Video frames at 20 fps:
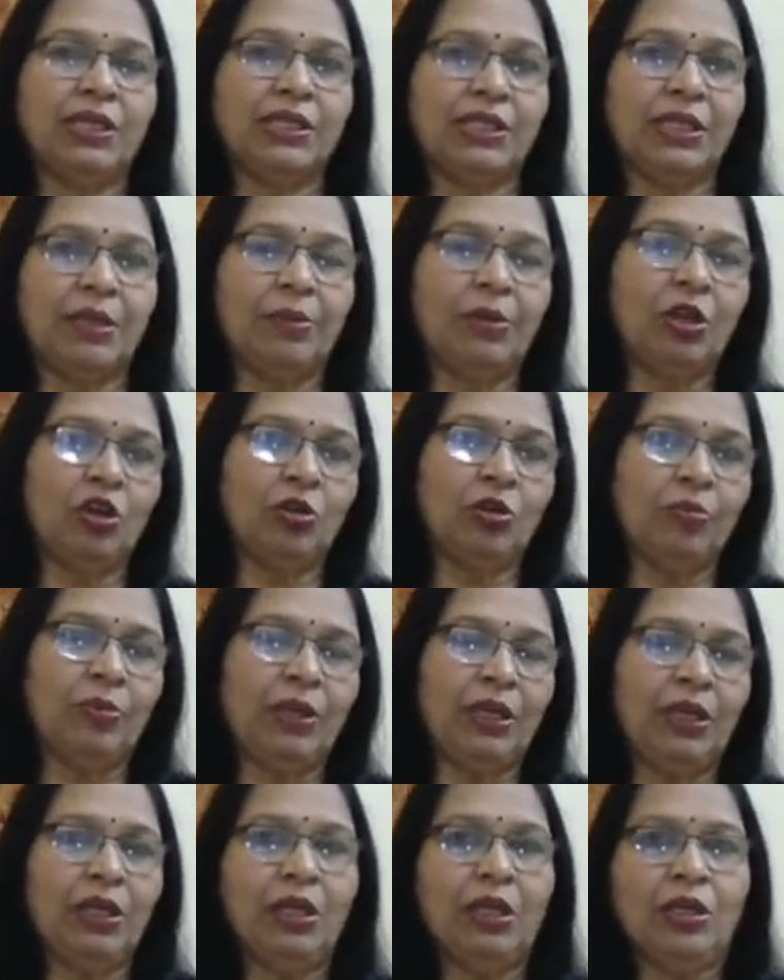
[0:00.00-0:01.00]
they may not
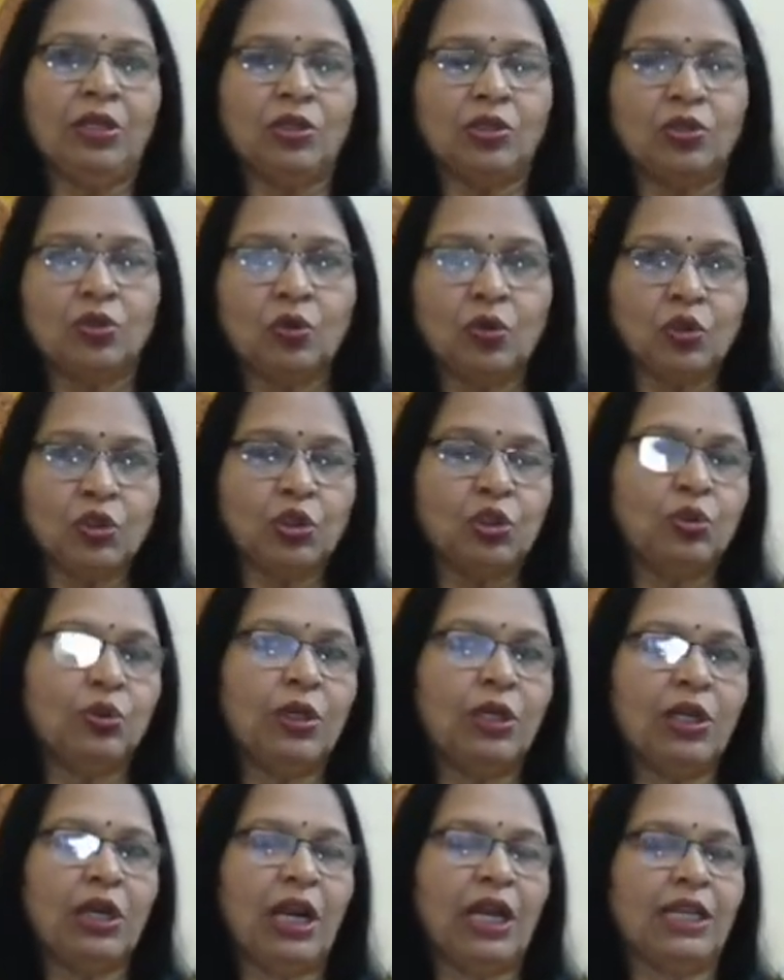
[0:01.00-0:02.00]
be so
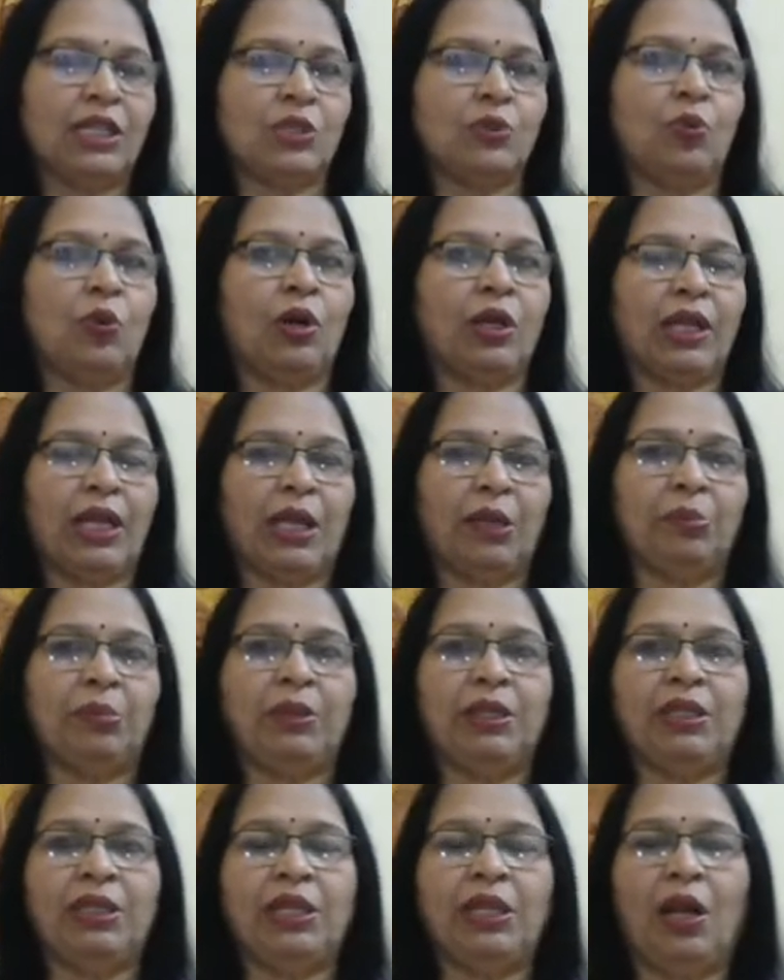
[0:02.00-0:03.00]
sure as what can
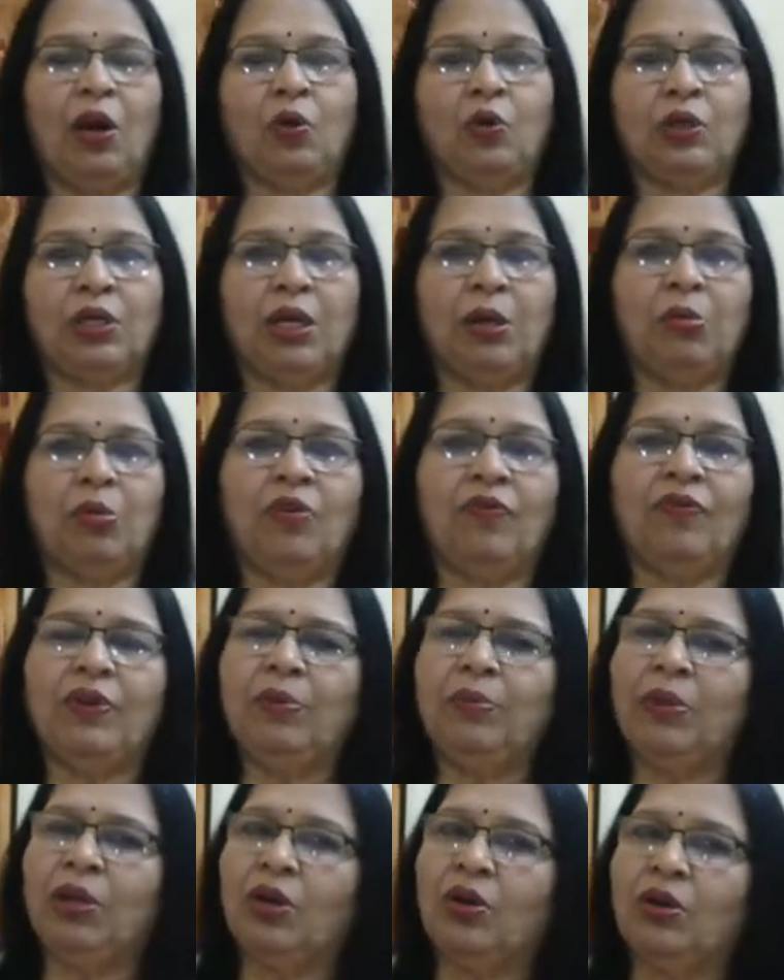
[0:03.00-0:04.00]
be the outcome of it
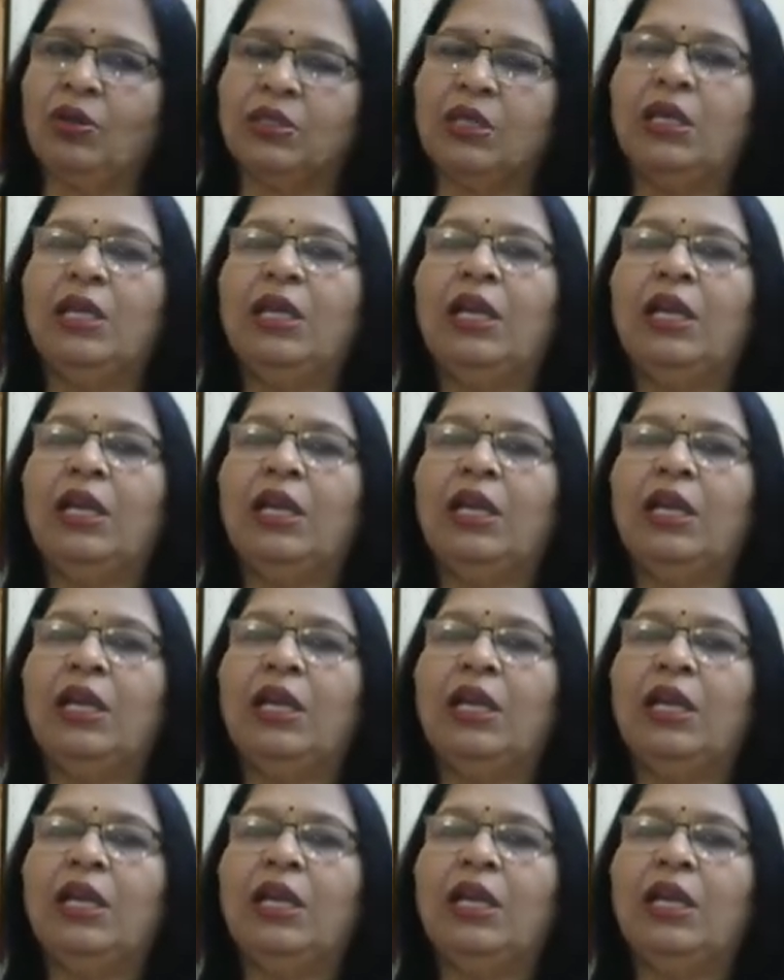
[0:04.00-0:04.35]
because